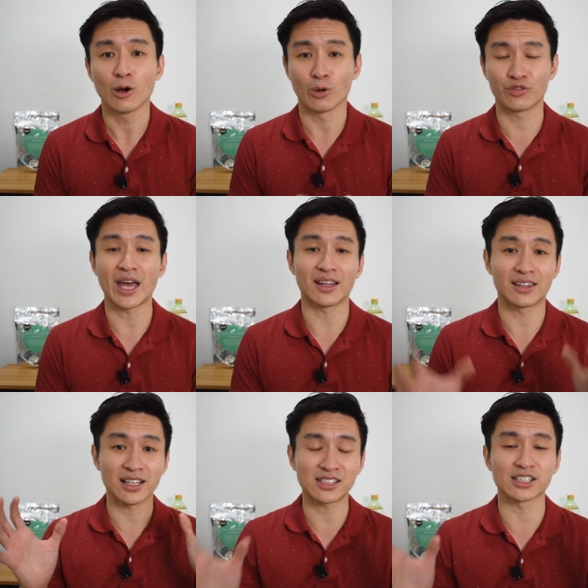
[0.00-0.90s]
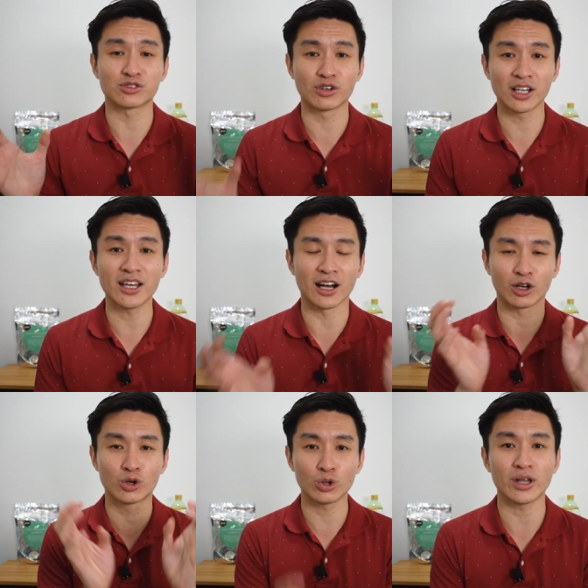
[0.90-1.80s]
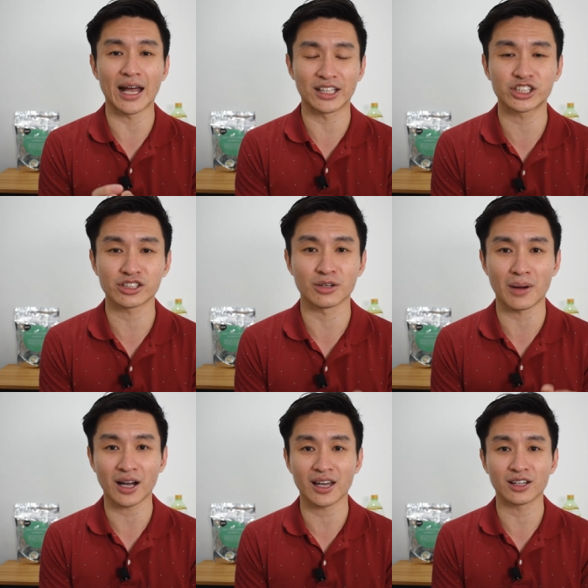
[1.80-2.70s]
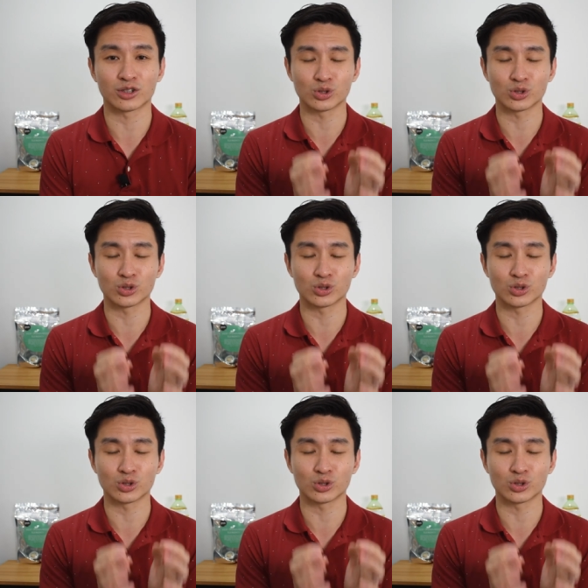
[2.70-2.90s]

With that, this is really a good addition to the market